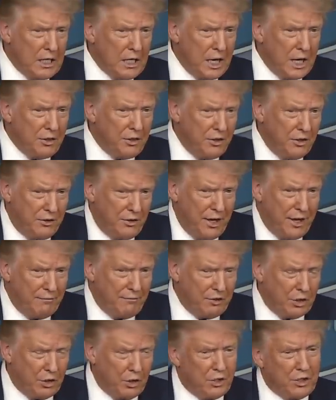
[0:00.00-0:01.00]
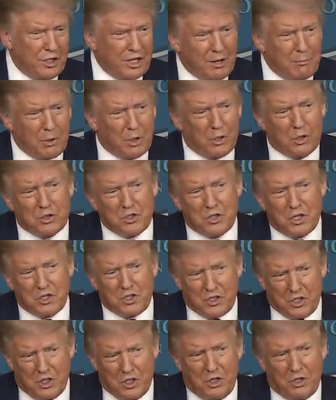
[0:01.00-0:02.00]
I think they have a good day because they
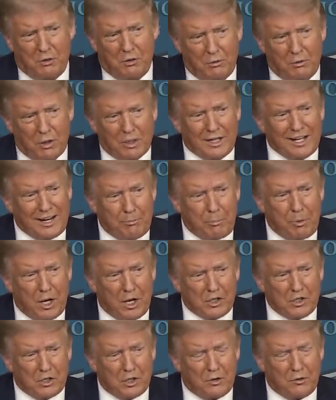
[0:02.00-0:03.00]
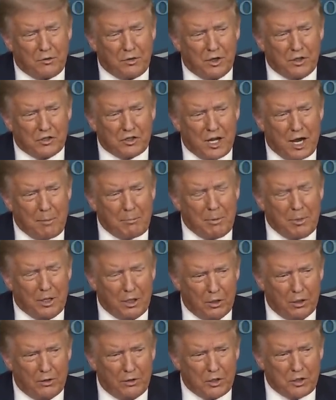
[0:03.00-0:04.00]
see a lot of positive things
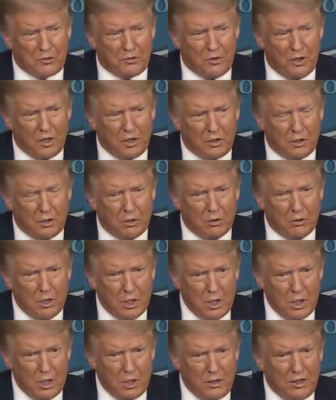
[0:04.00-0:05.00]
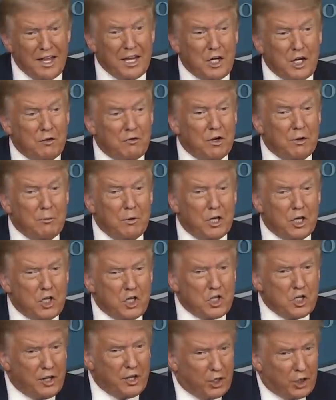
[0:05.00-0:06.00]
happening on this front too. Thank you very
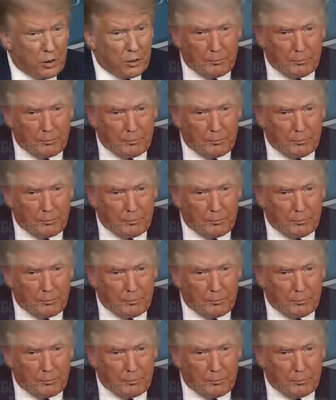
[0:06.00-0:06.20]
much. Thank